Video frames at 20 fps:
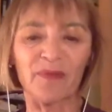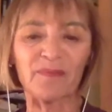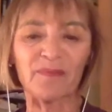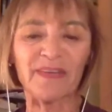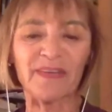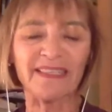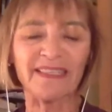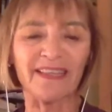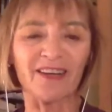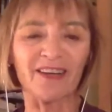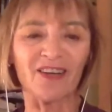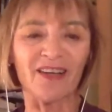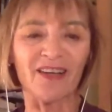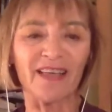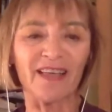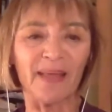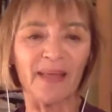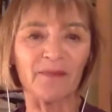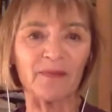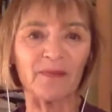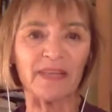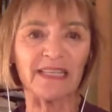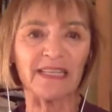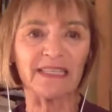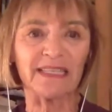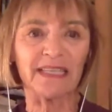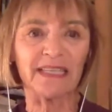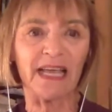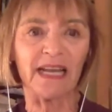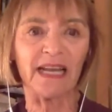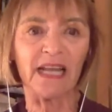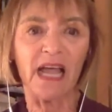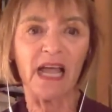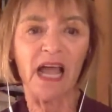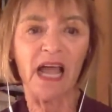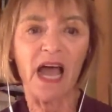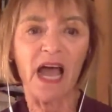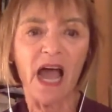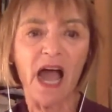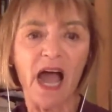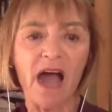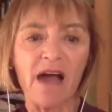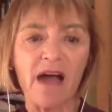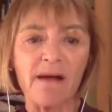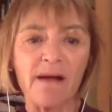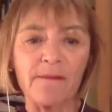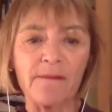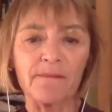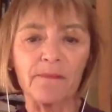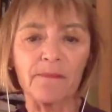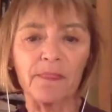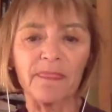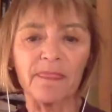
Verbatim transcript: My son-in-law came to me and said, um,